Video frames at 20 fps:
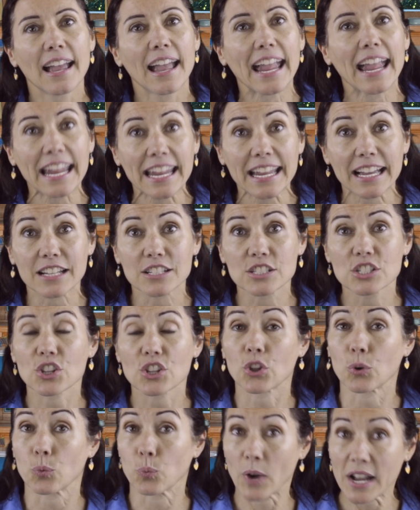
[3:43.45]
and
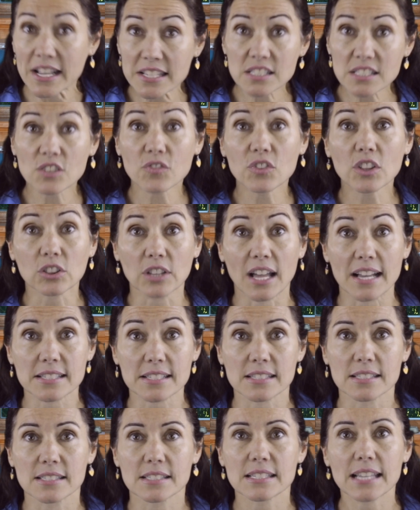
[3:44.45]
the rest of the
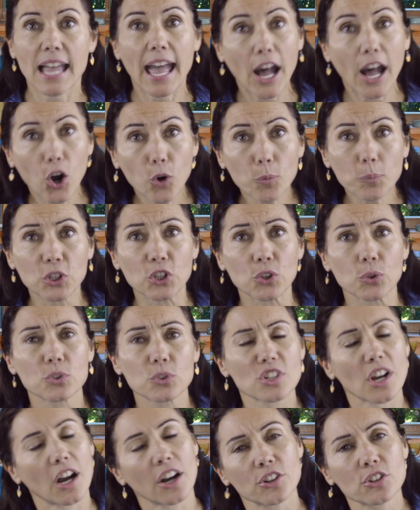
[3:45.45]
lessons help you
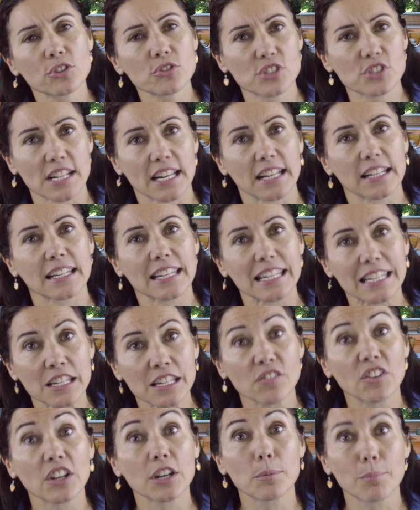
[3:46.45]
to understand
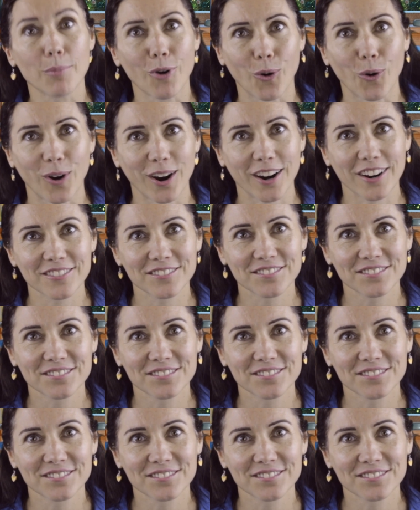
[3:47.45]
even more.